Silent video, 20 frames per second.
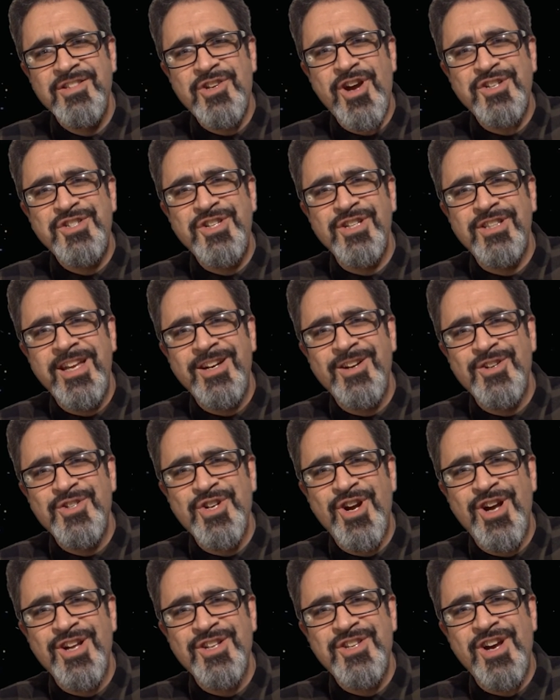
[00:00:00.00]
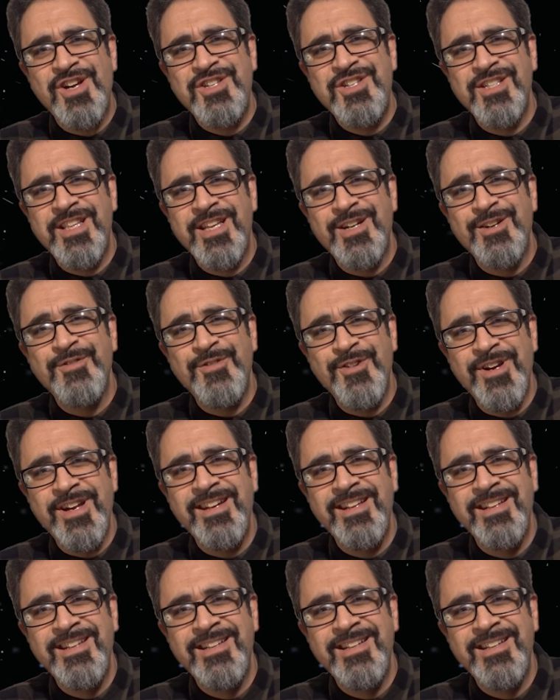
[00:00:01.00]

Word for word: Talk to you later, John. Talk to you later, Fred.